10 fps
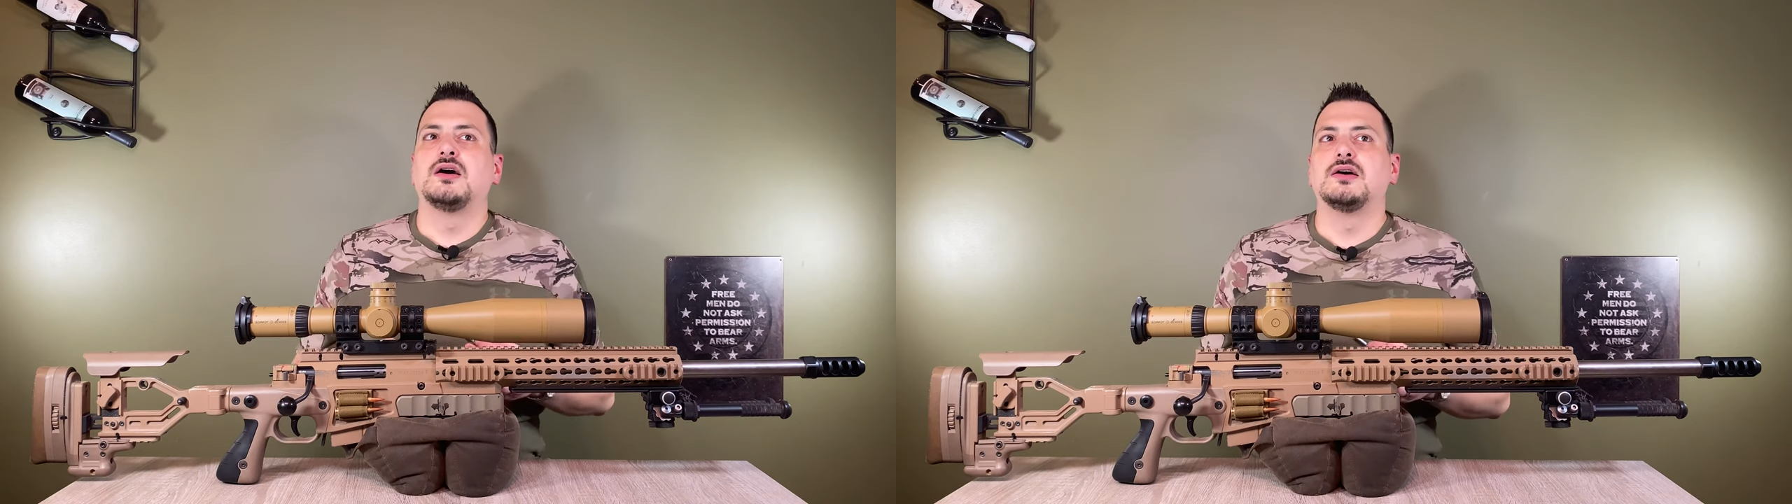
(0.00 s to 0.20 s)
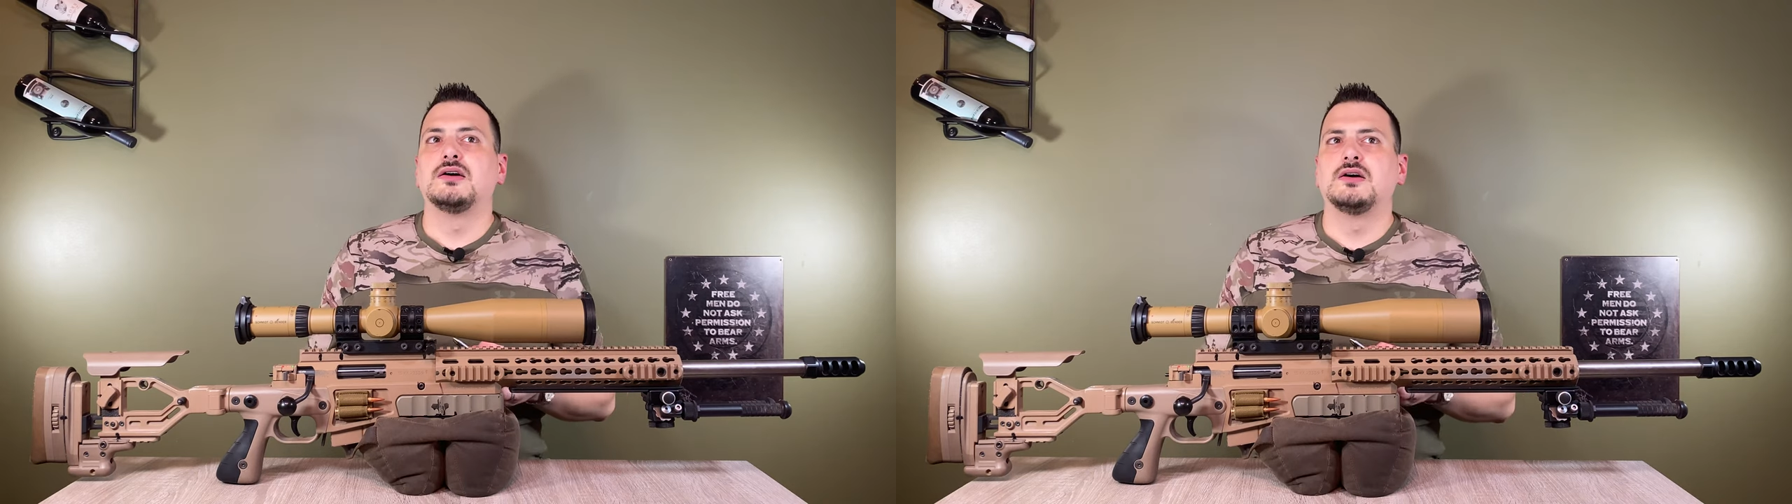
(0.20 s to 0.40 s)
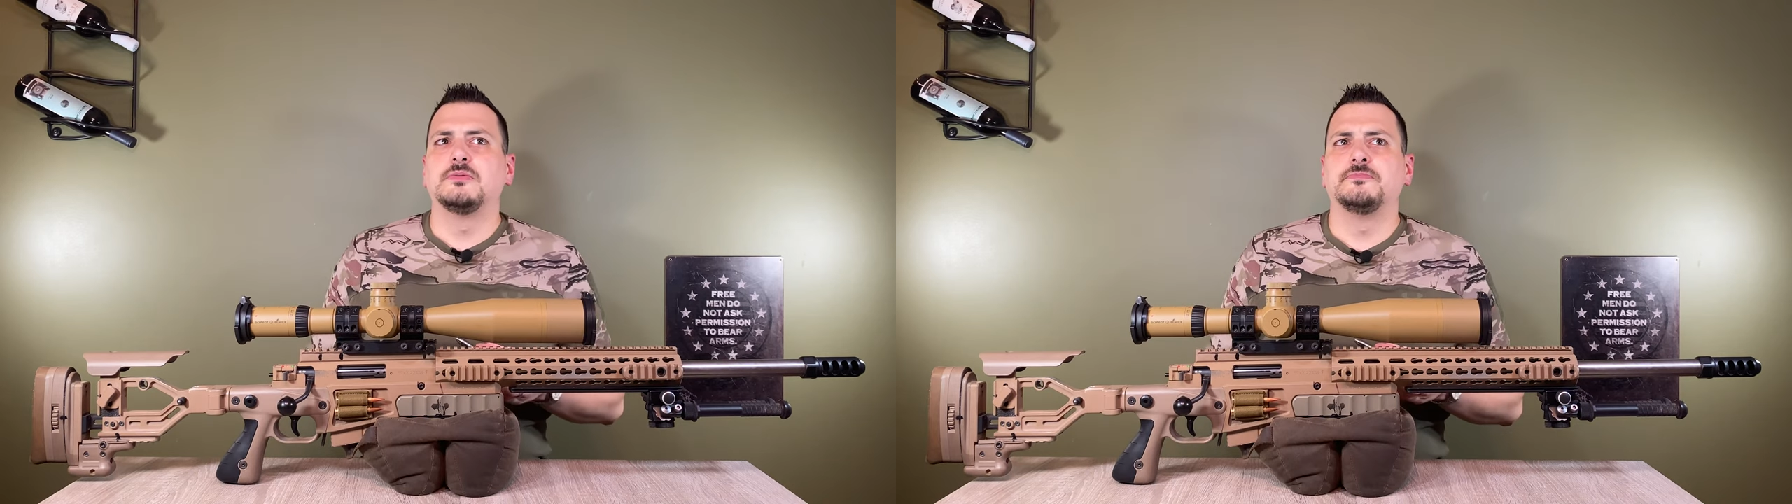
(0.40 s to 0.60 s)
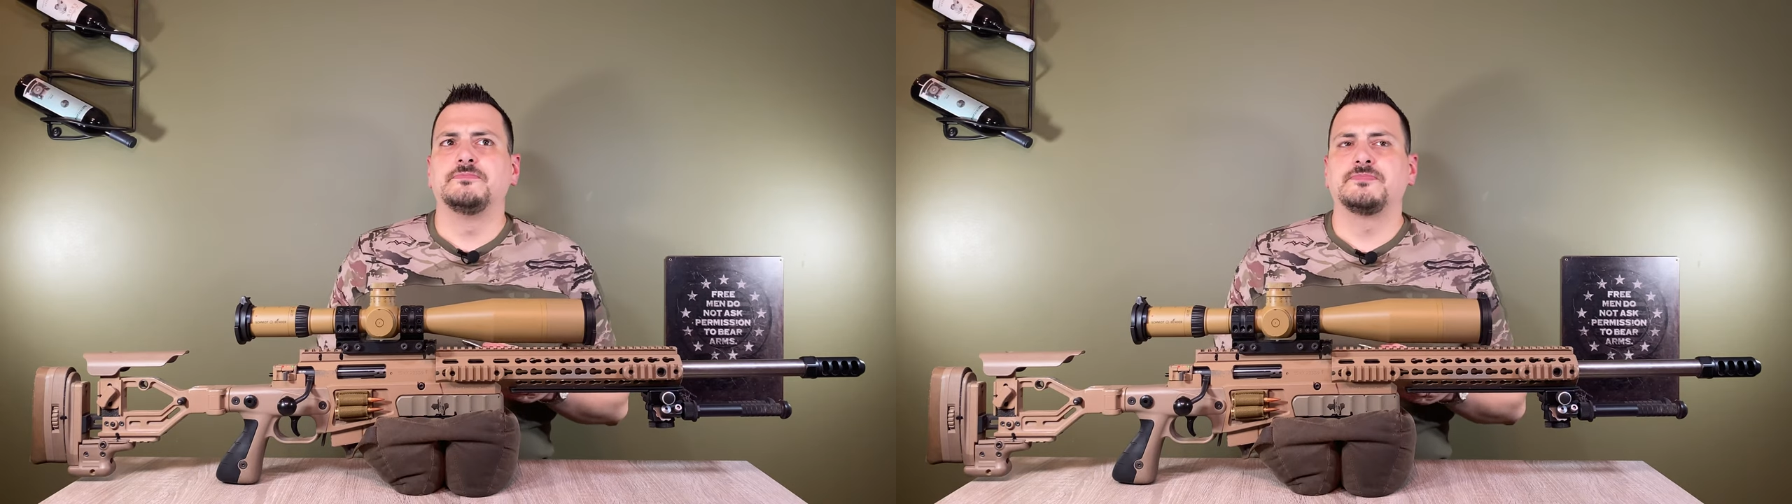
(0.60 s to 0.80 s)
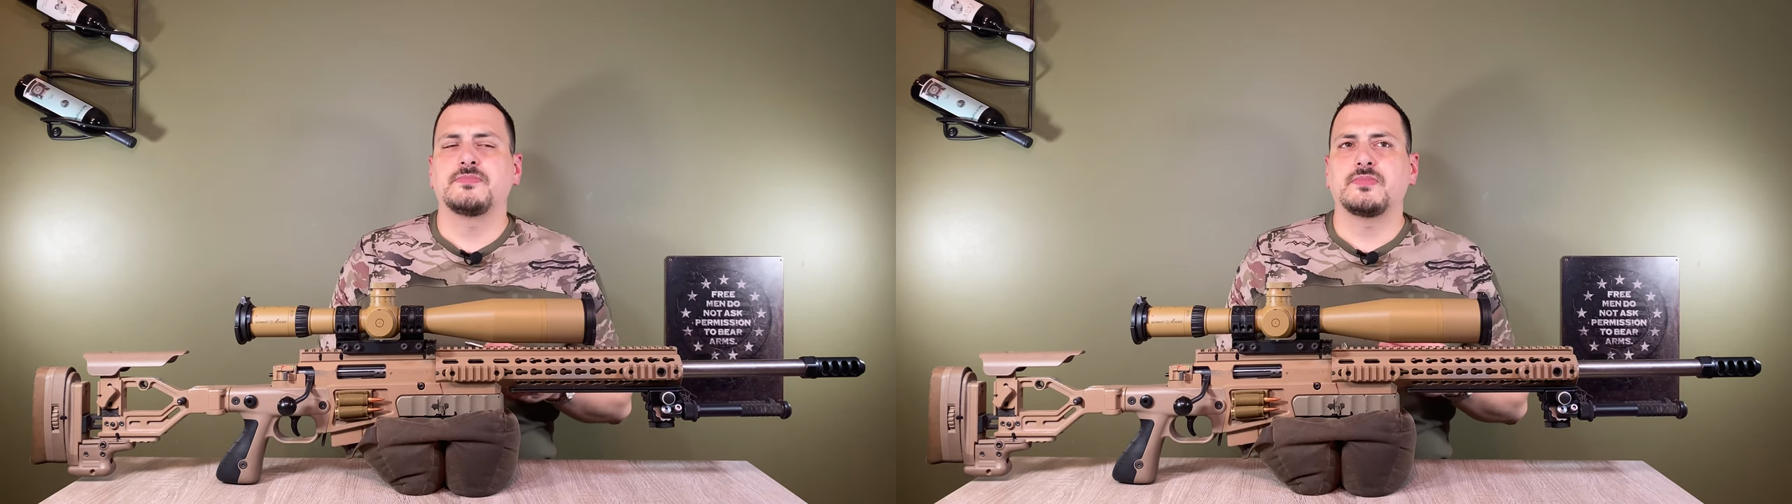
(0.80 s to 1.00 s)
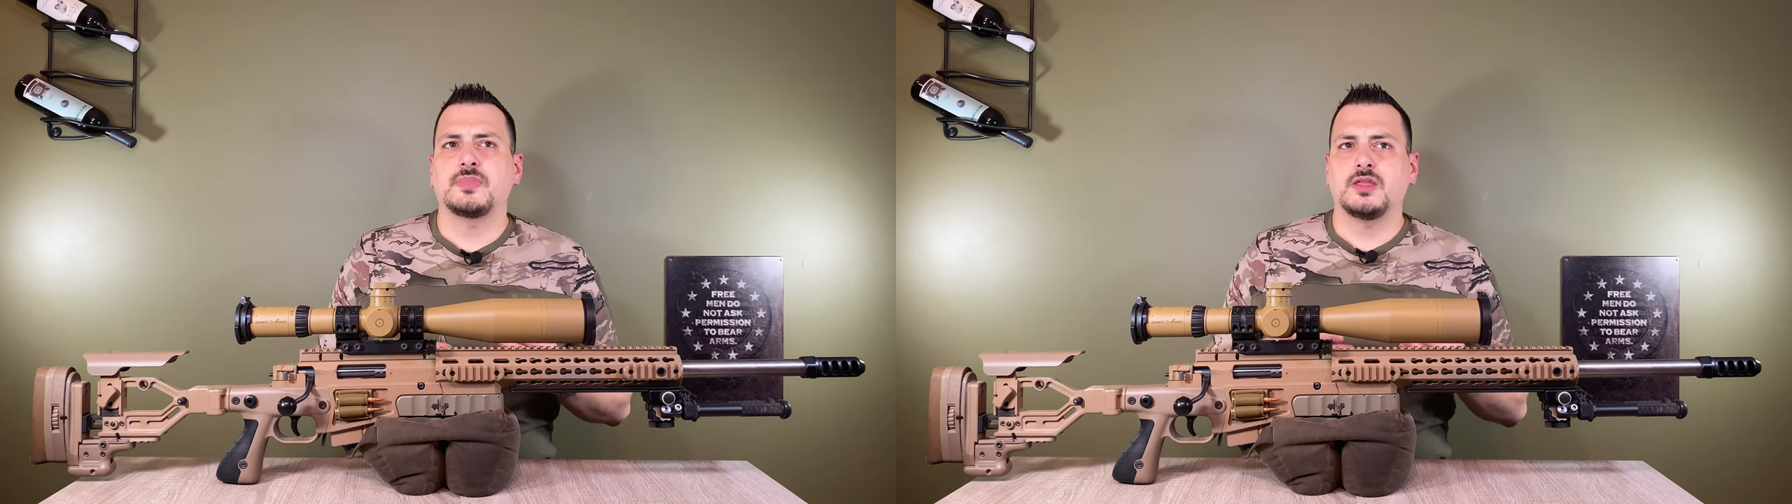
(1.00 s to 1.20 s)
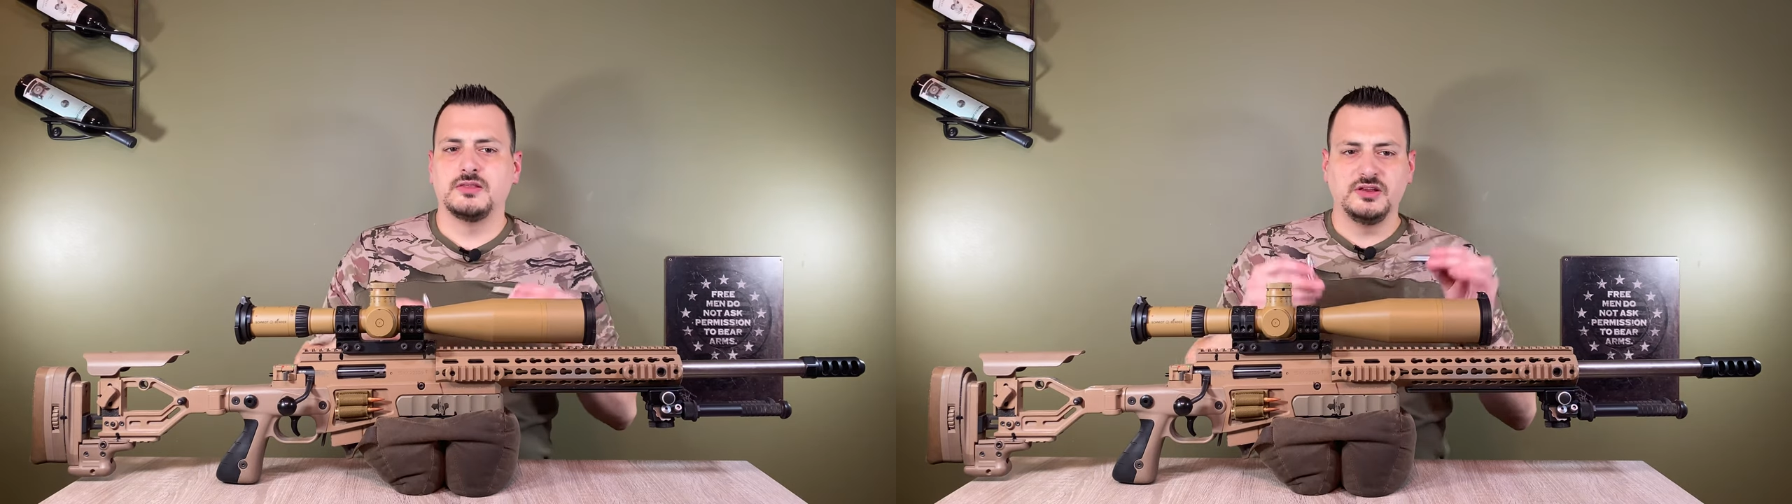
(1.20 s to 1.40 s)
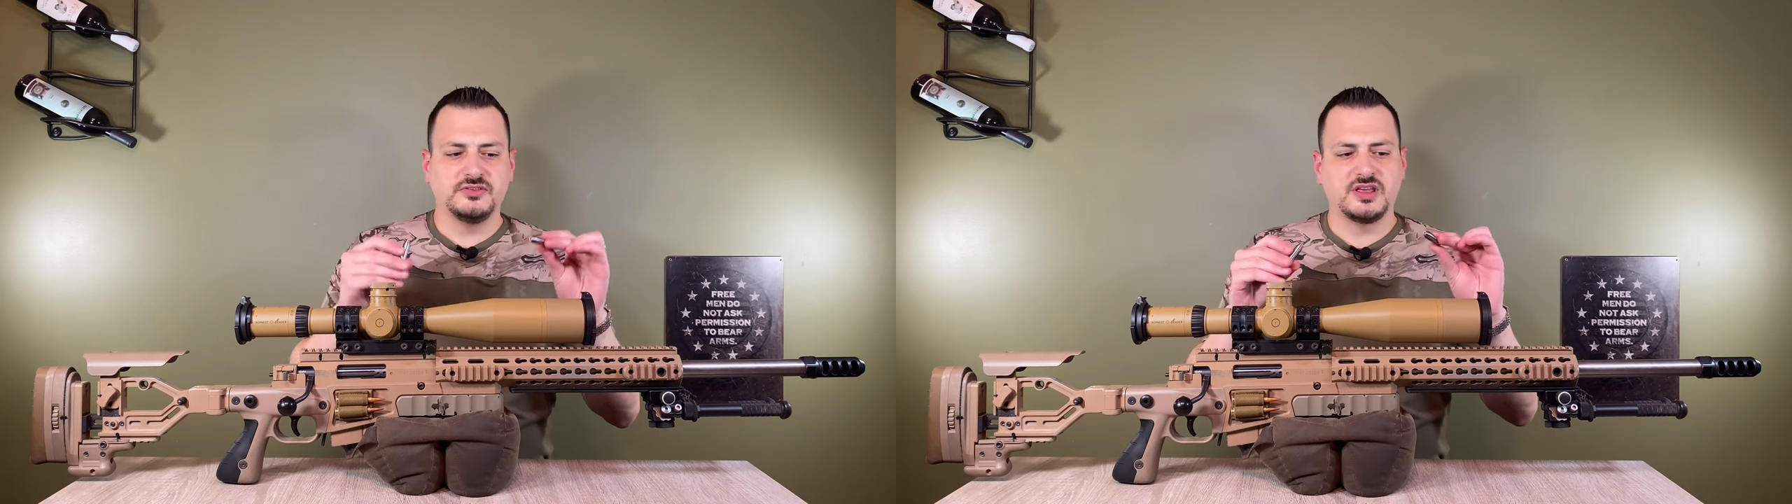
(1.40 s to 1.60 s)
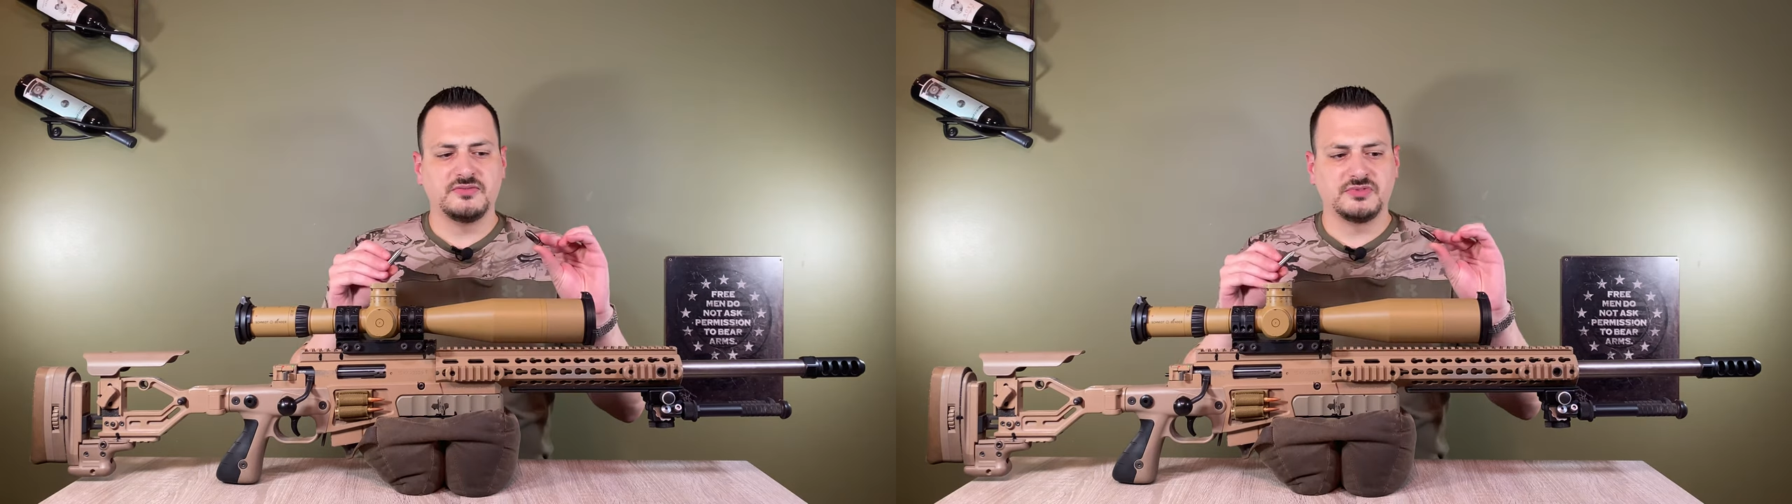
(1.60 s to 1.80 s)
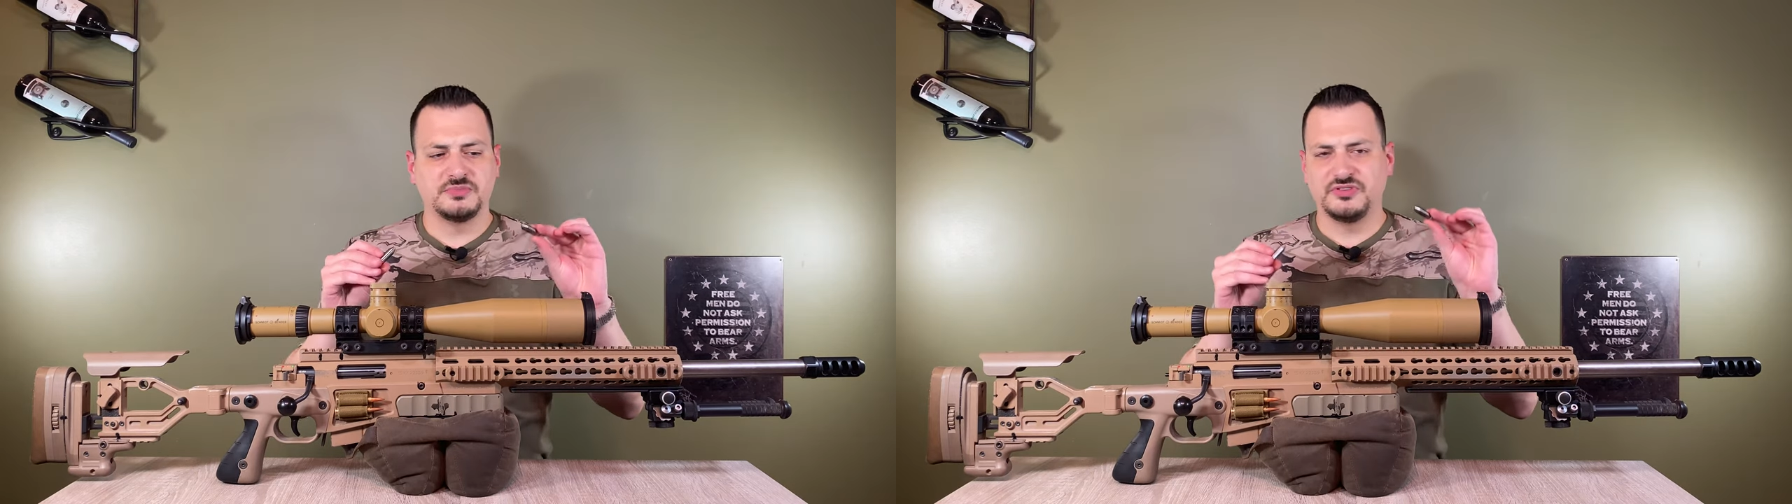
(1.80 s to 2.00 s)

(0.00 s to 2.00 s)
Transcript: Um, these came from